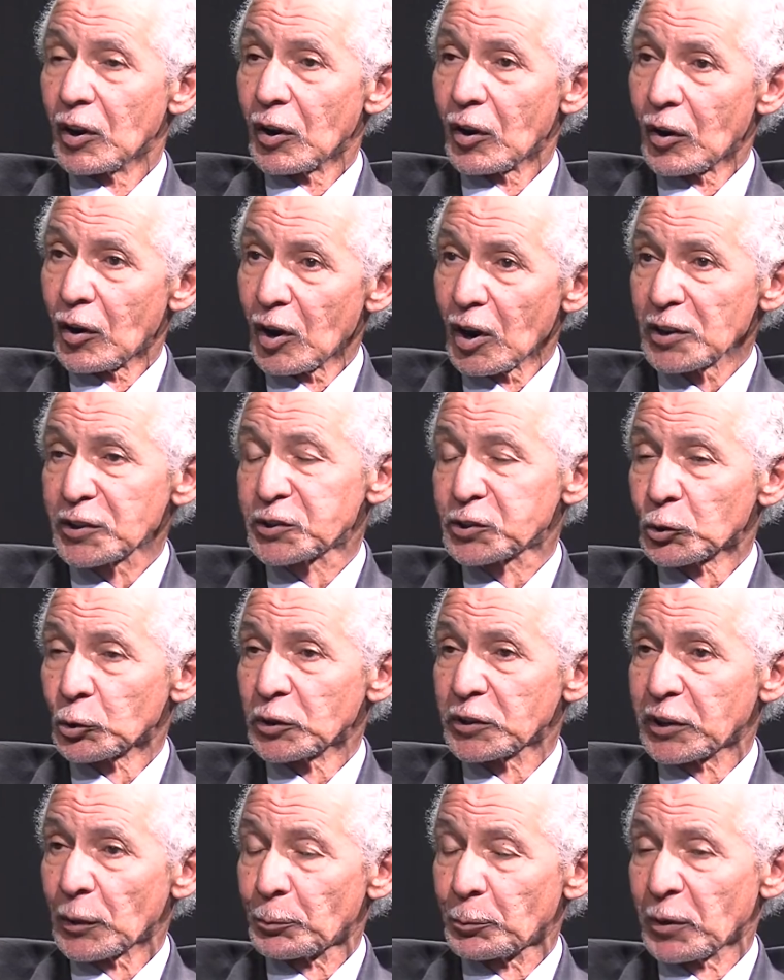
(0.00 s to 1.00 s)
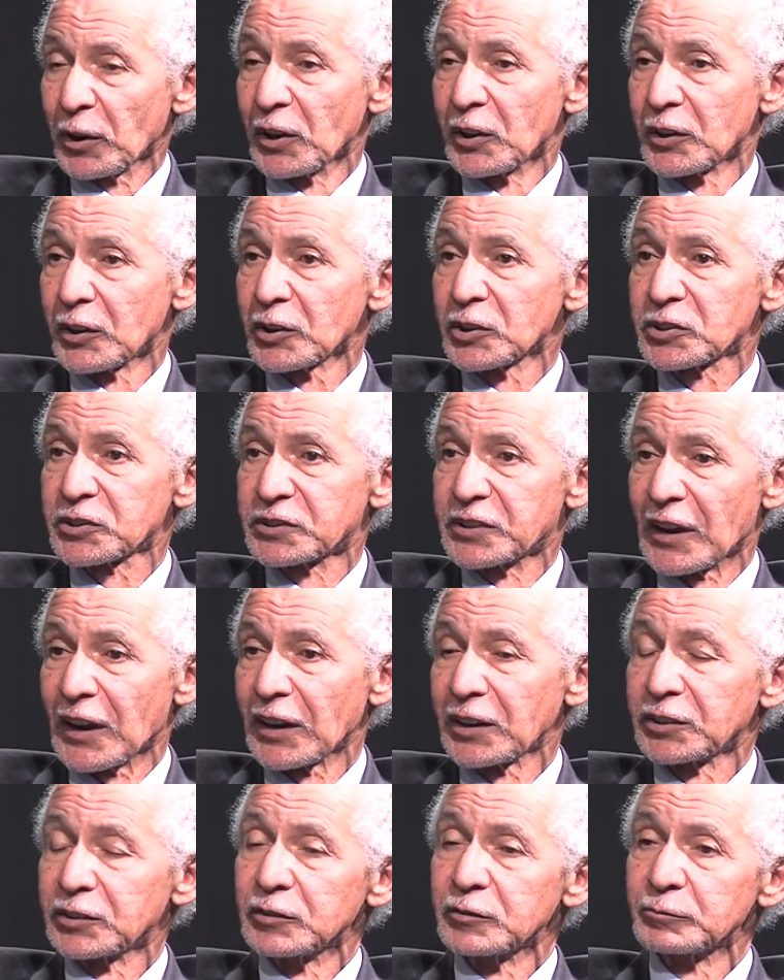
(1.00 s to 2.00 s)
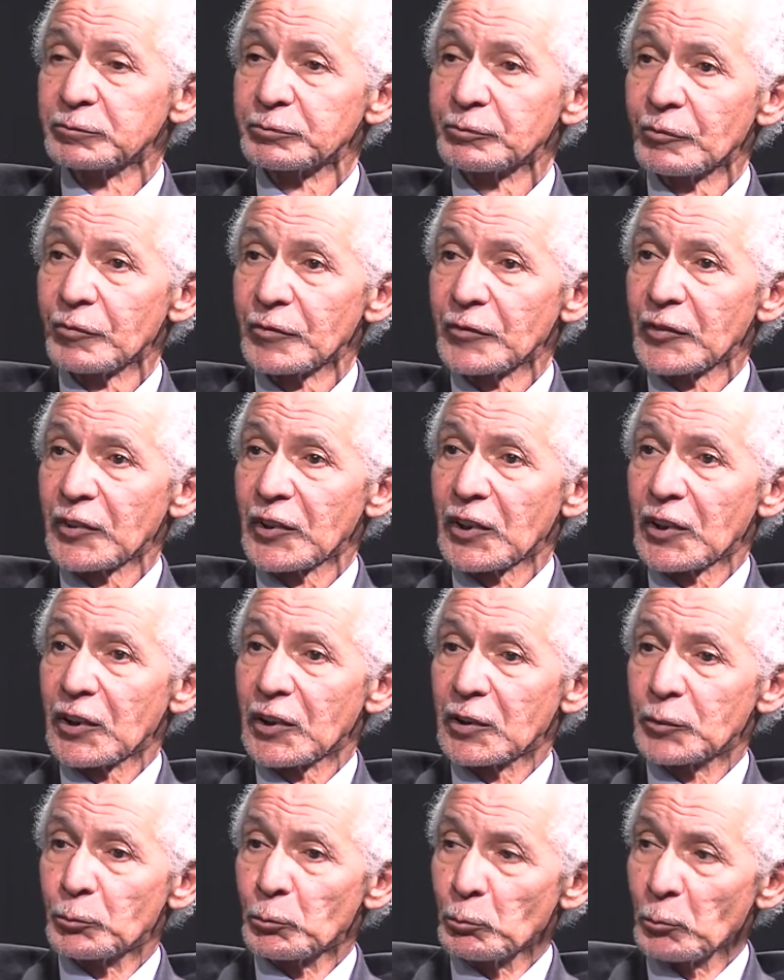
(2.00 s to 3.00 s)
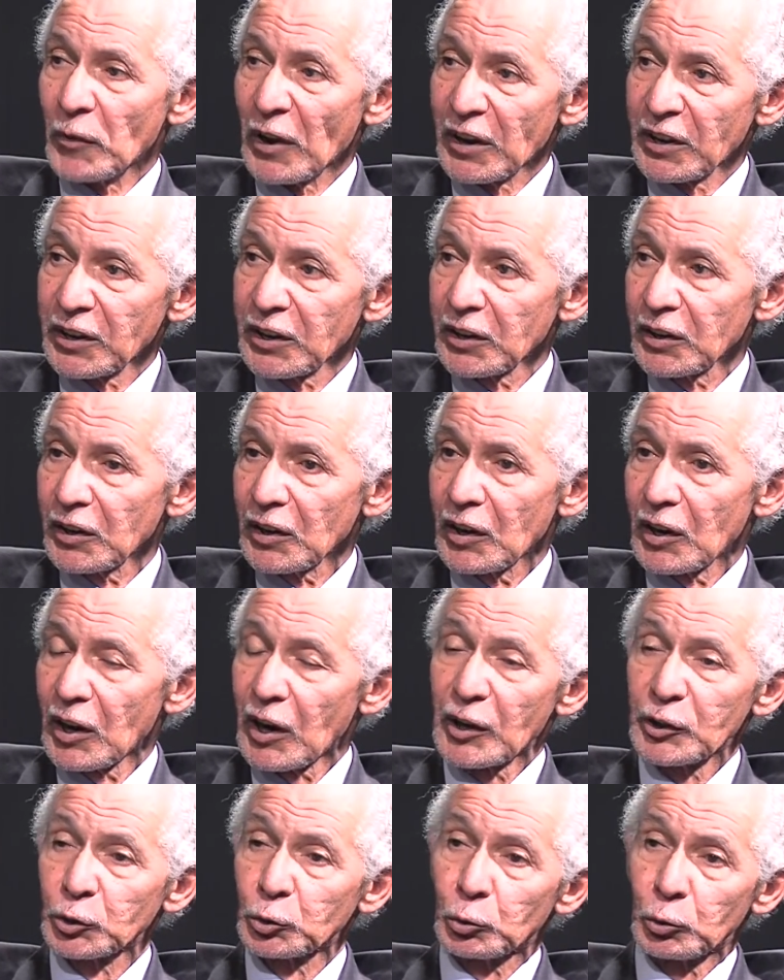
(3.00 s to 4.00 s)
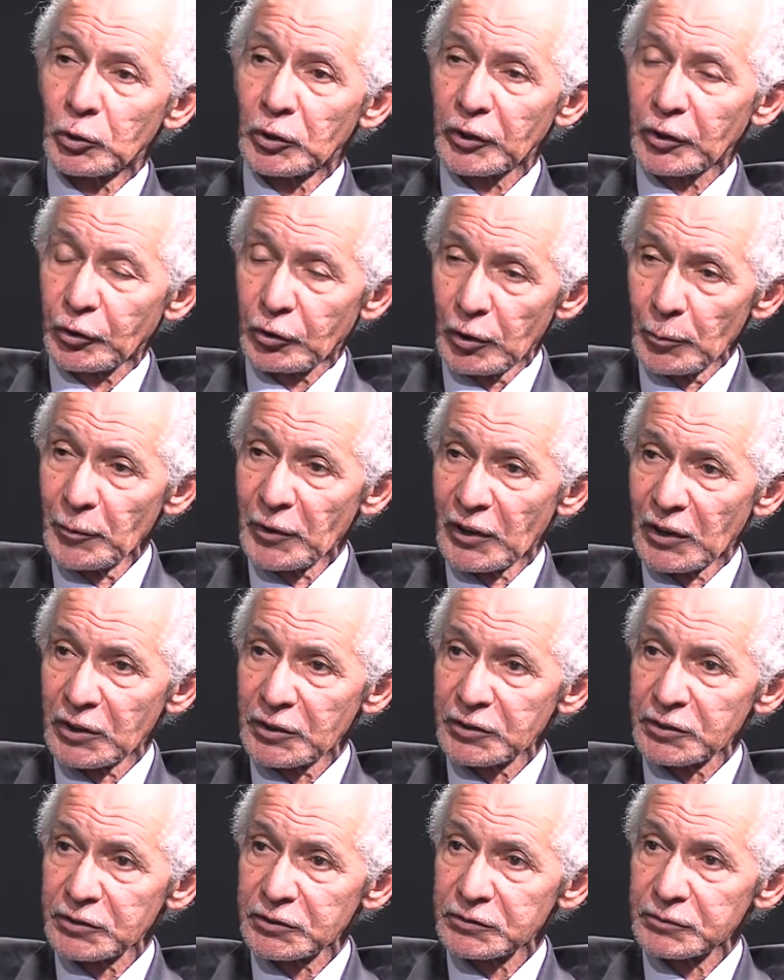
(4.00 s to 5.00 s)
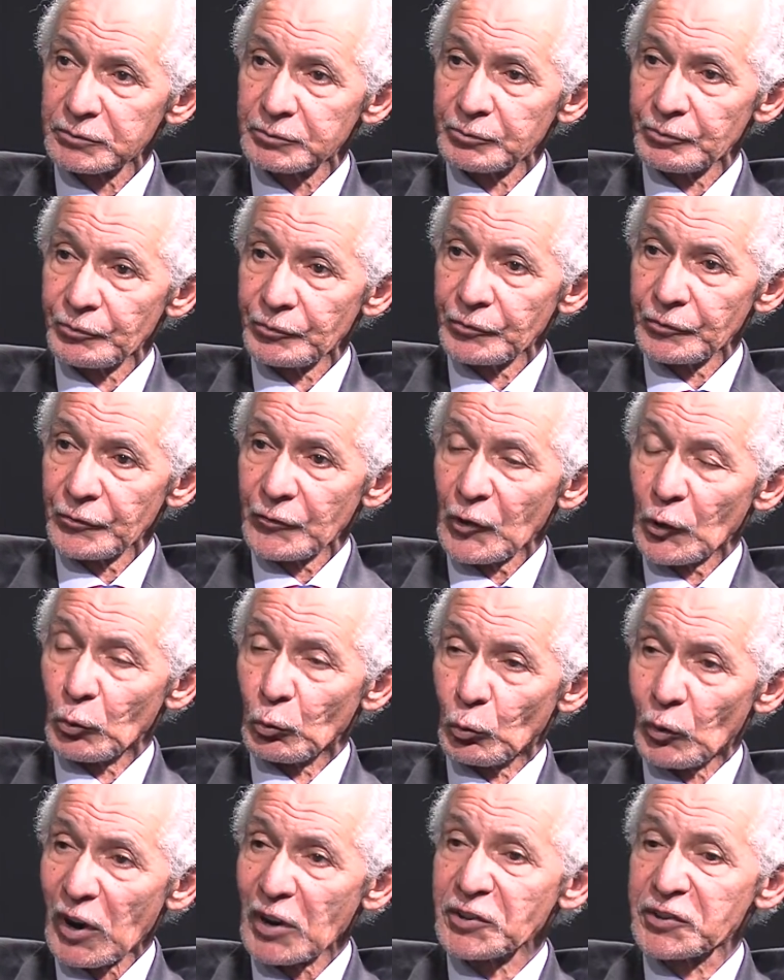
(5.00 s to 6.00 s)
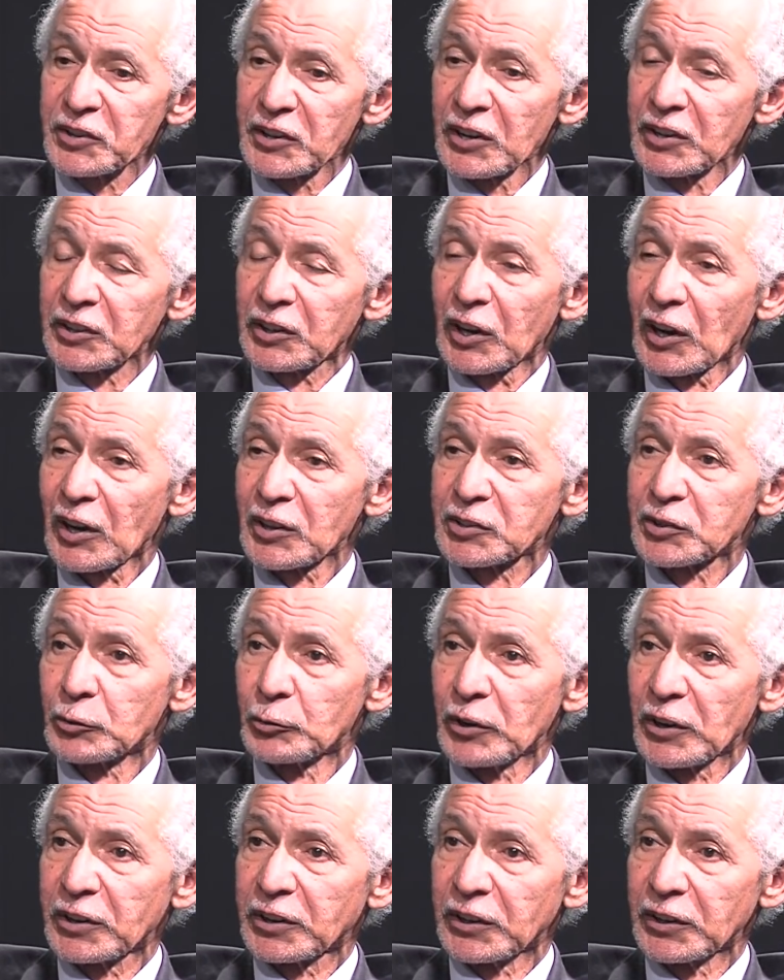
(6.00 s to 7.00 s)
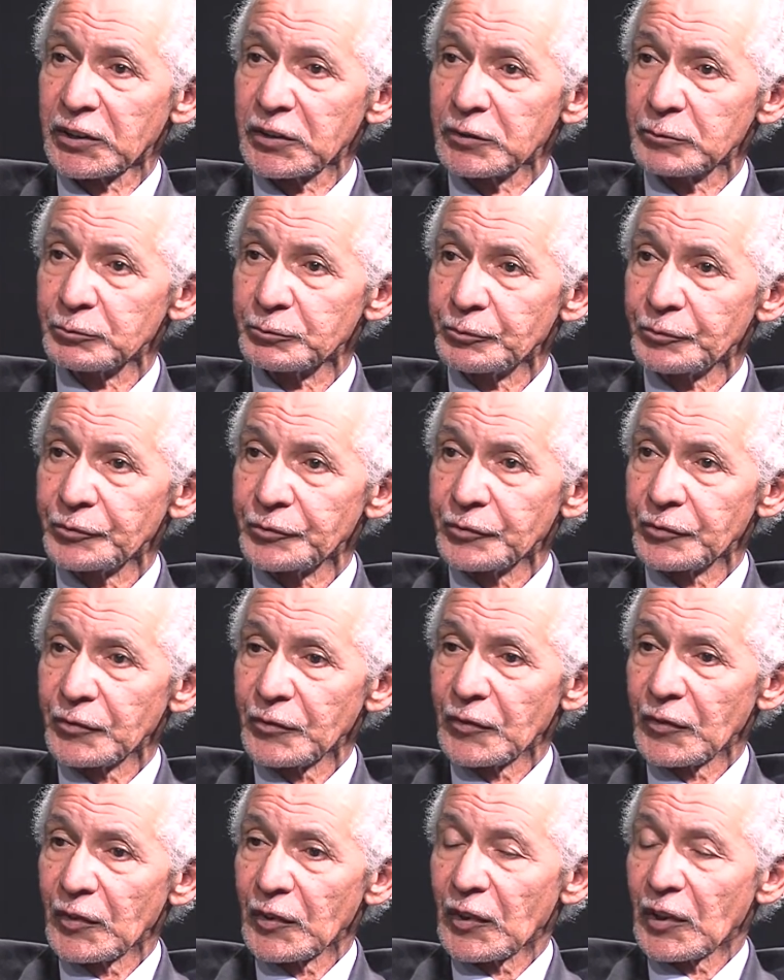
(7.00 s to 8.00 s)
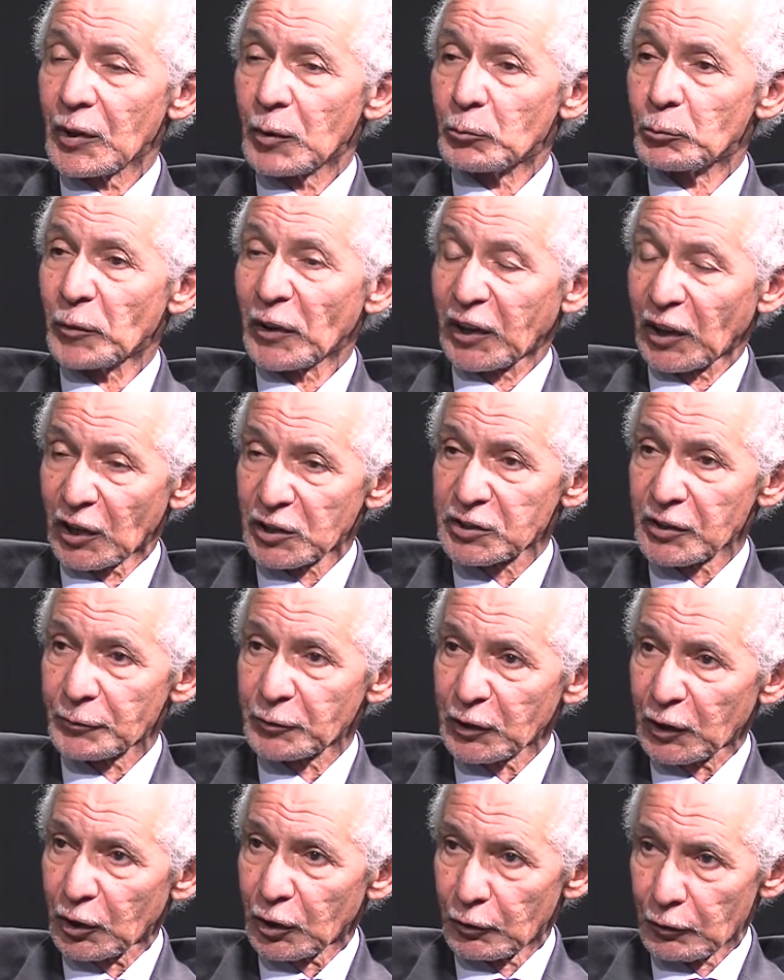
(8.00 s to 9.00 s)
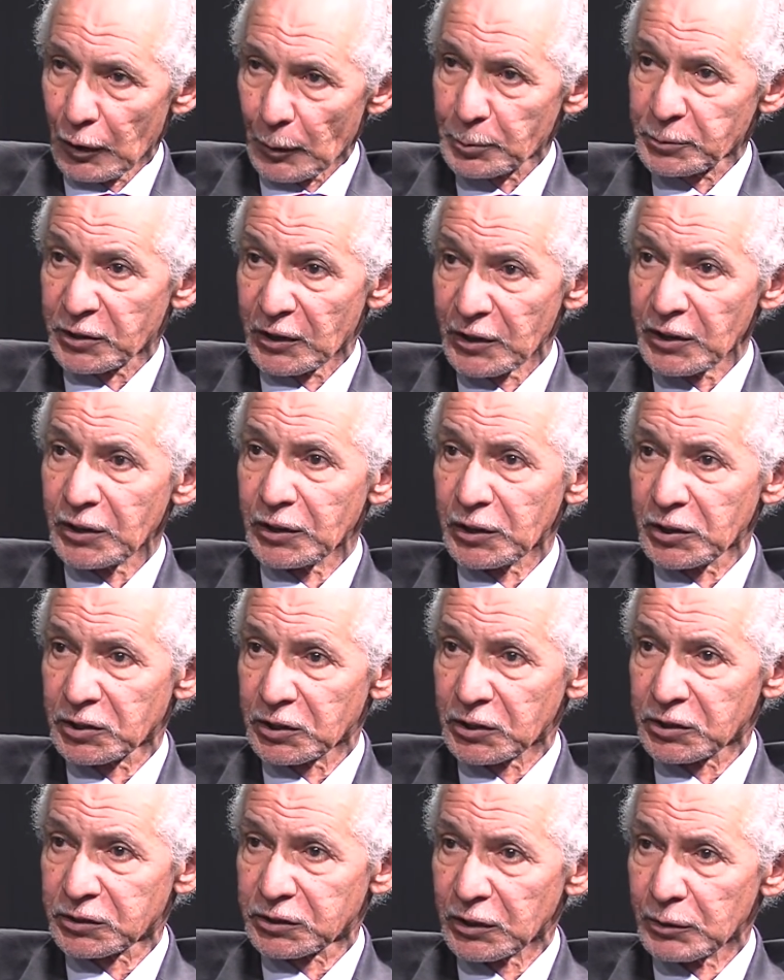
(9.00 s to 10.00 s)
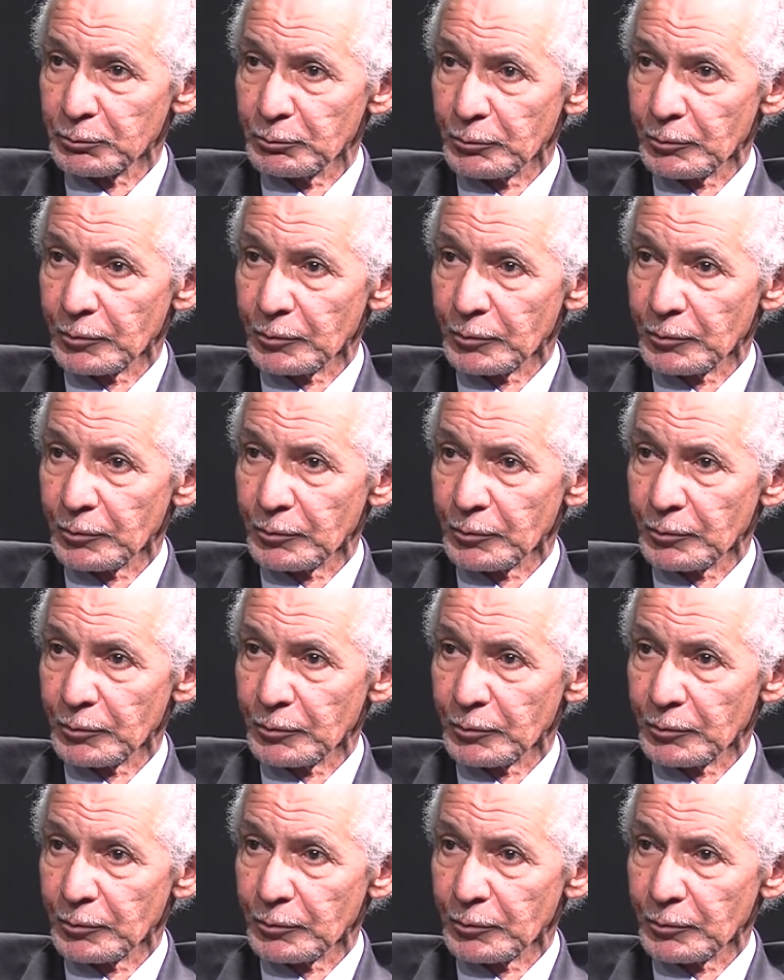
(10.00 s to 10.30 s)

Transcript: Also, it appears that many hardcore criminals, once incarcerated, because of the corruption in the system,